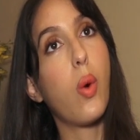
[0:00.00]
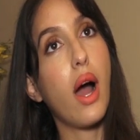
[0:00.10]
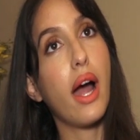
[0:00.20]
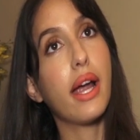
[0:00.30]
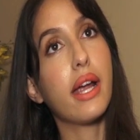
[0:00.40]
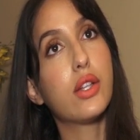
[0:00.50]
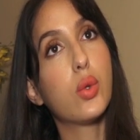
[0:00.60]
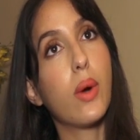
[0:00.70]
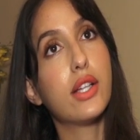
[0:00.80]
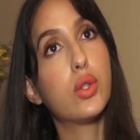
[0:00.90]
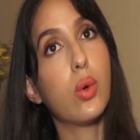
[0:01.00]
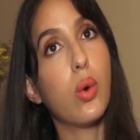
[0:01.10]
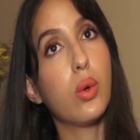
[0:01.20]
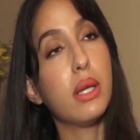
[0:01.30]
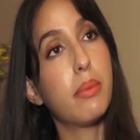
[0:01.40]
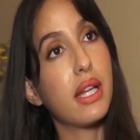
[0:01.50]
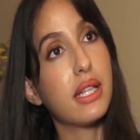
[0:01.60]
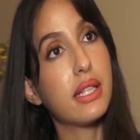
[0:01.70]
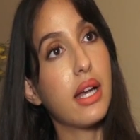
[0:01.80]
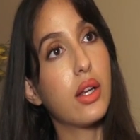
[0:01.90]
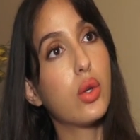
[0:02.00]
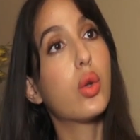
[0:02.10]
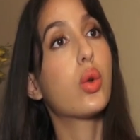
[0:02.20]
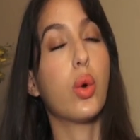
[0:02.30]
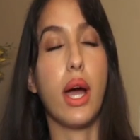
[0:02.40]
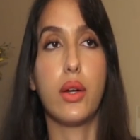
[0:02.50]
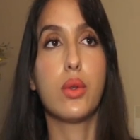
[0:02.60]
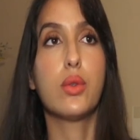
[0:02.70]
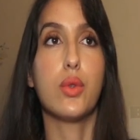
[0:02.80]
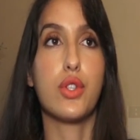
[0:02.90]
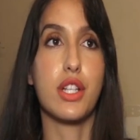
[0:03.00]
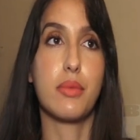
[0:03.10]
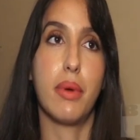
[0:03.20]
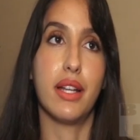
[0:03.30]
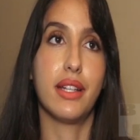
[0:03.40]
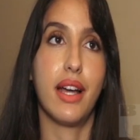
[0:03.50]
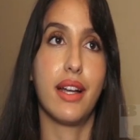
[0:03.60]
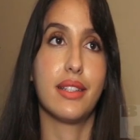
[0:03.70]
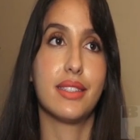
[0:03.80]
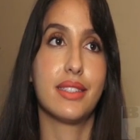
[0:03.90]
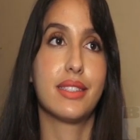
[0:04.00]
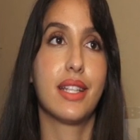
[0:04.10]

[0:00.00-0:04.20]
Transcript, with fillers: why do I do only belly, belly dance? No, no, I don't do just belly uh, dance. most of